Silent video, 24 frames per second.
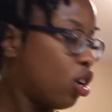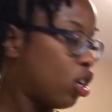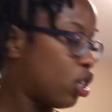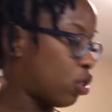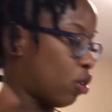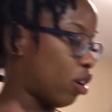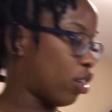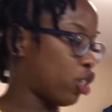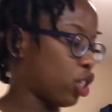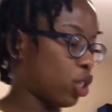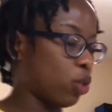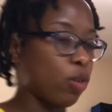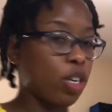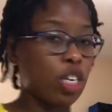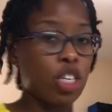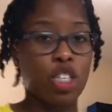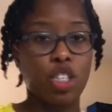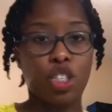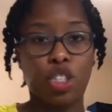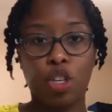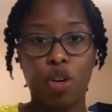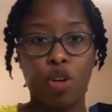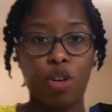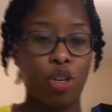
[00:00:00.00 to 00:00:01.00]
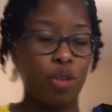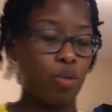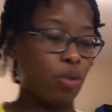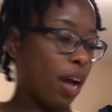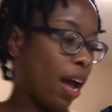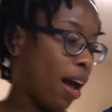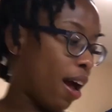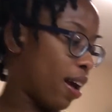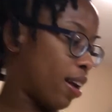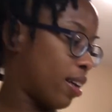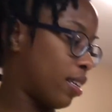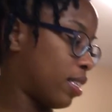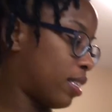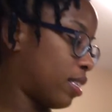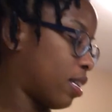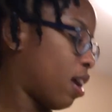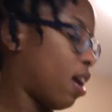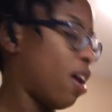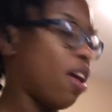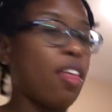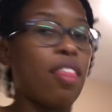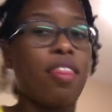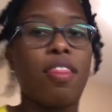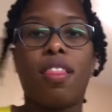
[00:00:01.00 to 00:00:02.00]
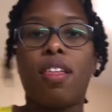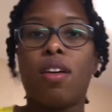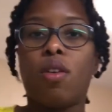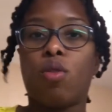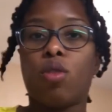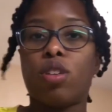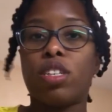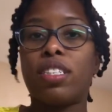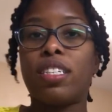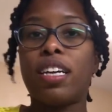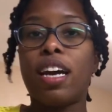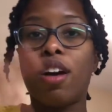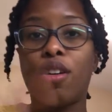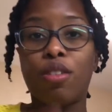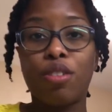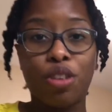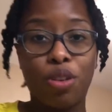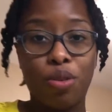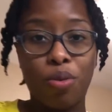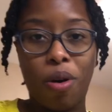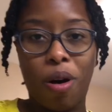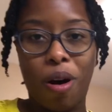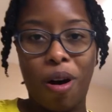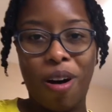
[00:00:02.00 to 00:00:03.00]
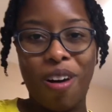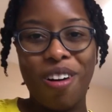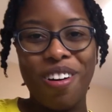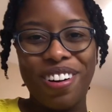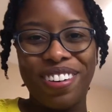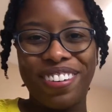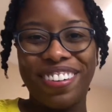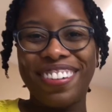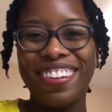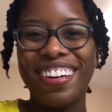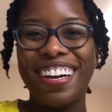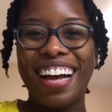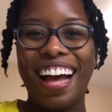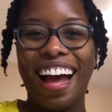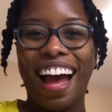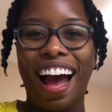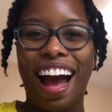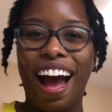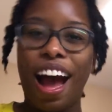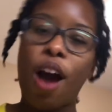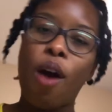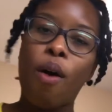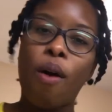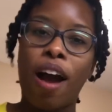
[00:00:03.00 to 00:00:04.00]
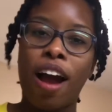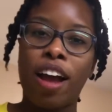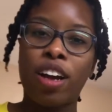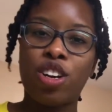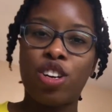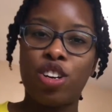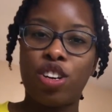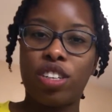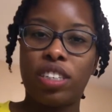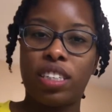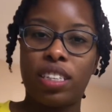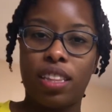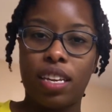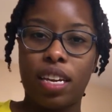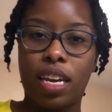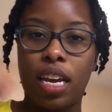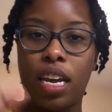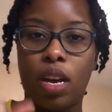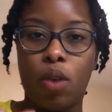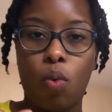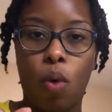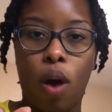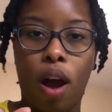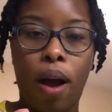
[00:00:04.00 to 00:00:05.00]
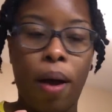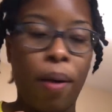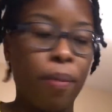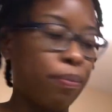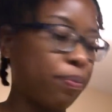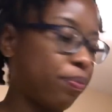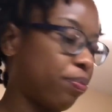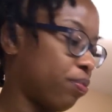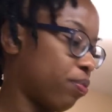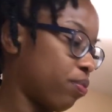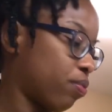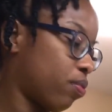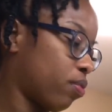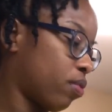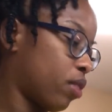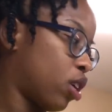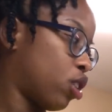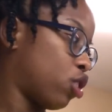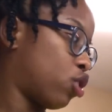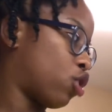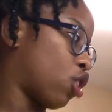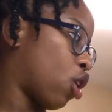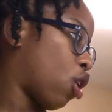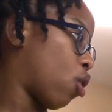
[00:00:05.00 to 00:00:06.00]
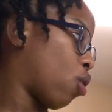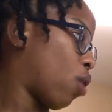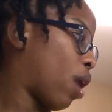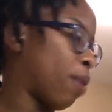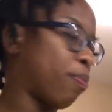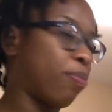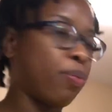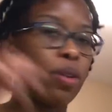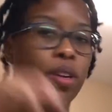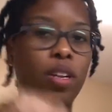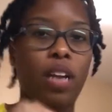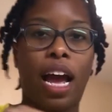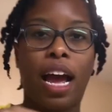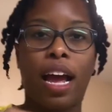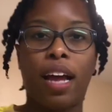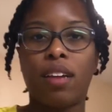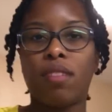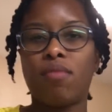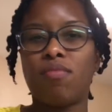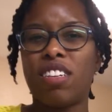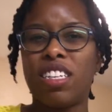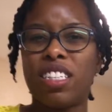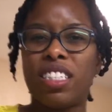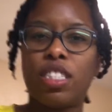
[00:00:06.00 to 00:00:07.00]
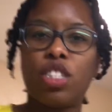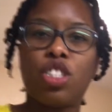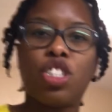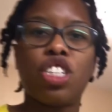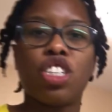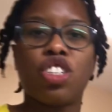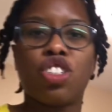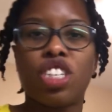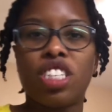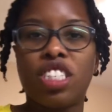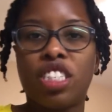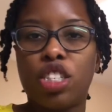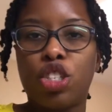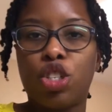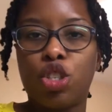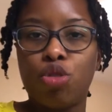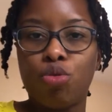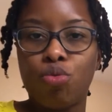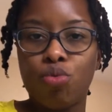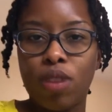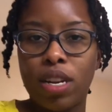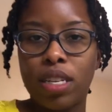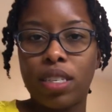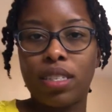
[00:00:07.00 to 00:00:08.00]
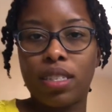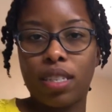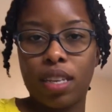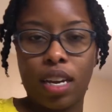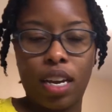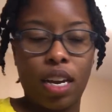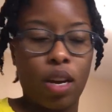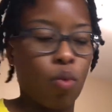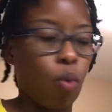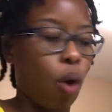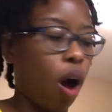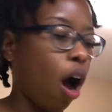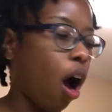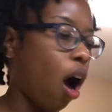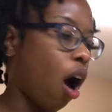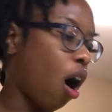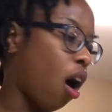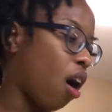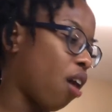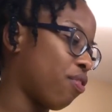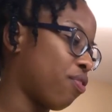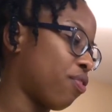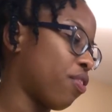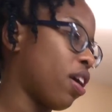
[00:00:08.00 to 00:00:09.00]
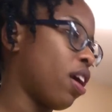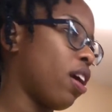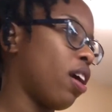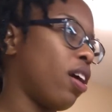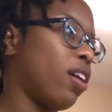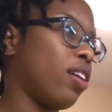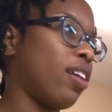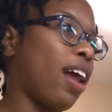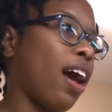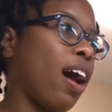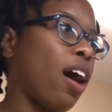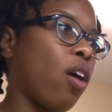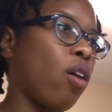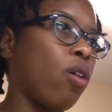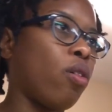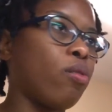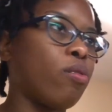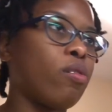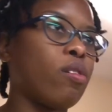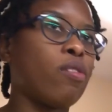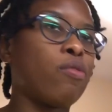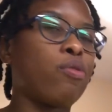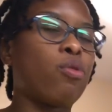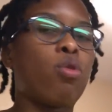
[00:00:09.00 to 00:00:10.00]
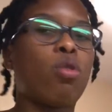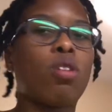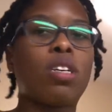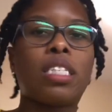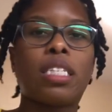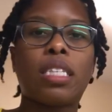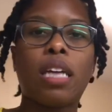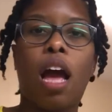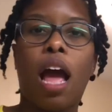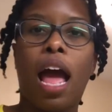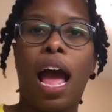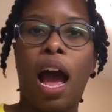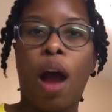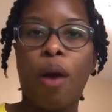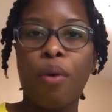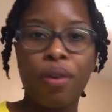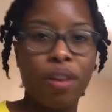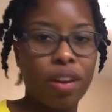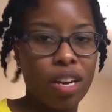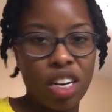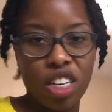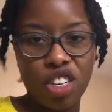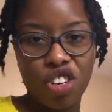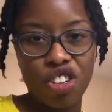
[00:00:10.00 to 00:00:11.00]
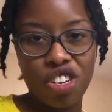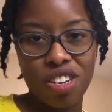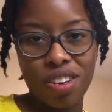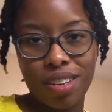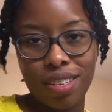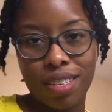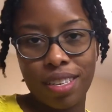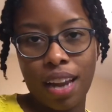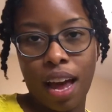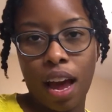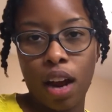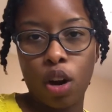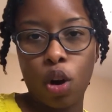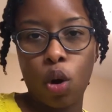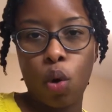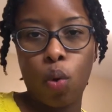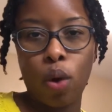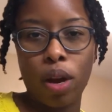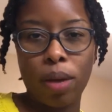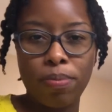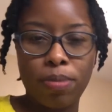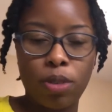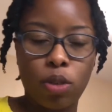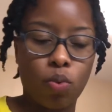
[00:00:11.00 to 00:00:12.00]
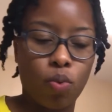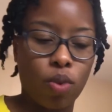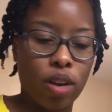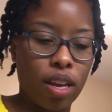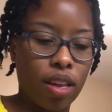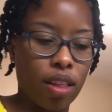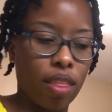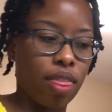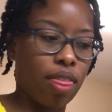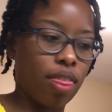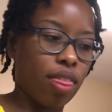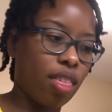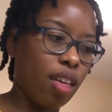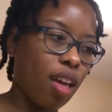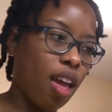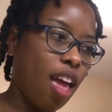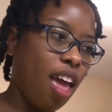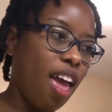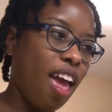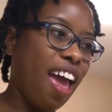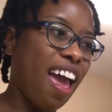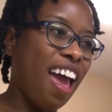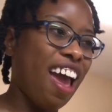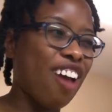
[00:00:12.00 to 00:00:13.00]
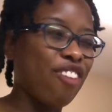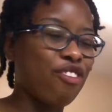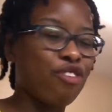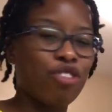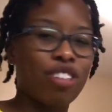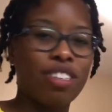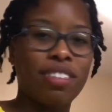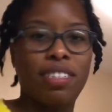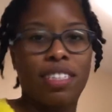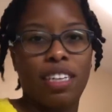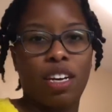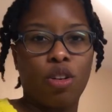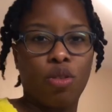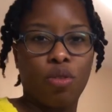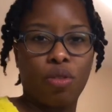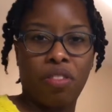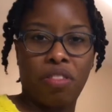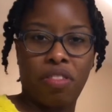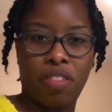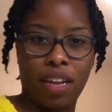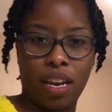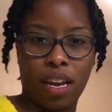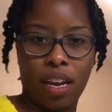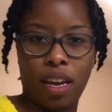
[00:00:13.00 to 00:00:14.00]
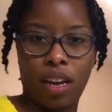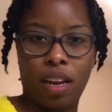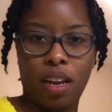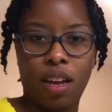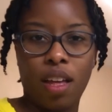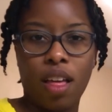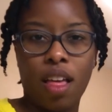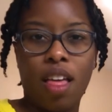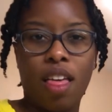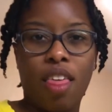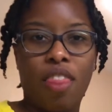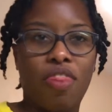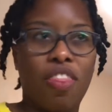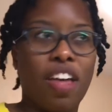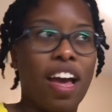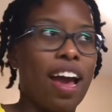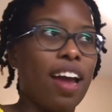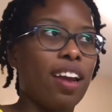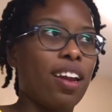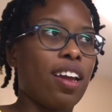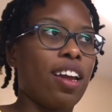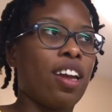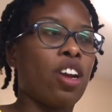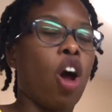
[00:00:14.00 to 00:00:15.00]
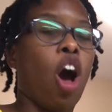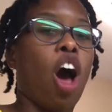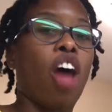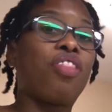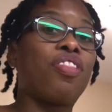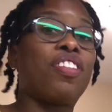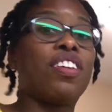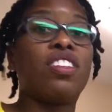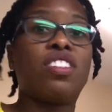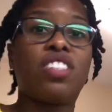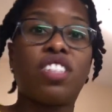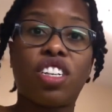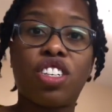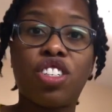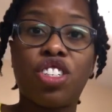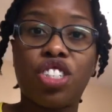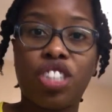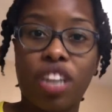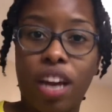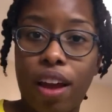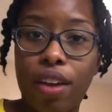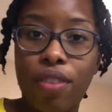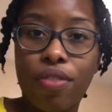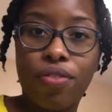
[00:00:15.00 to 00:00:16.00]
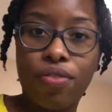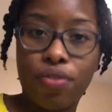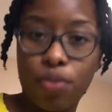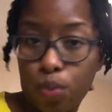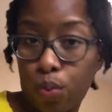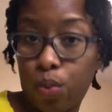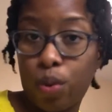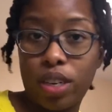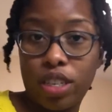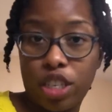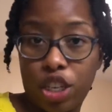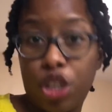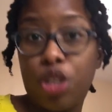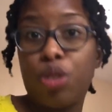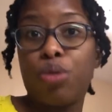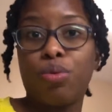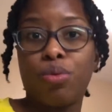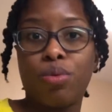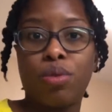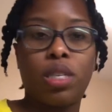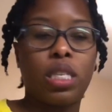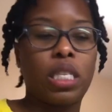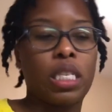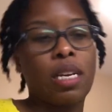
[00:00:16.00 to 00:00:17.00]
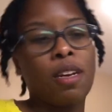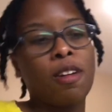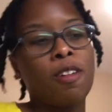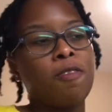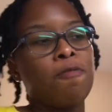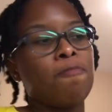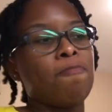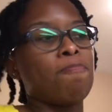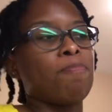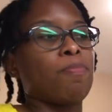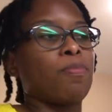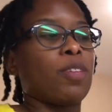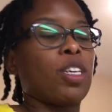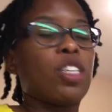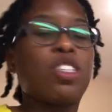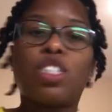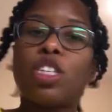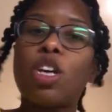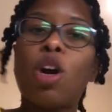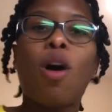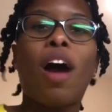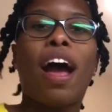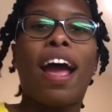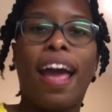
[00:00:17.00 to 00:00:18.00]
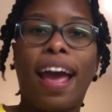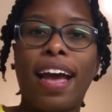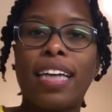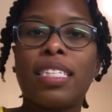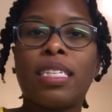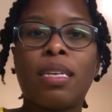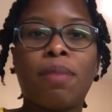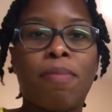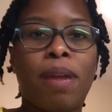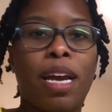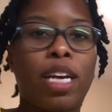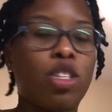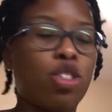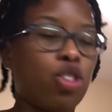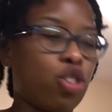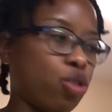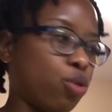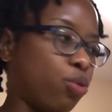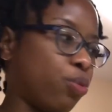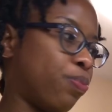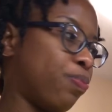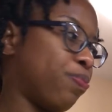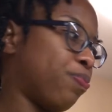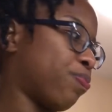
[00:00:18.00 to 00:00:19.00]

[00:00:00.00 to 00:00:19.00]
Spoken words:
So I just wanted to show you guys, or tell you all, how I cooked the quinoa. So it suggests that you rinse the quinoa off. Now, of course, our kitchen is not equipped with every single thing that an authentic chef would use. So I had to make do.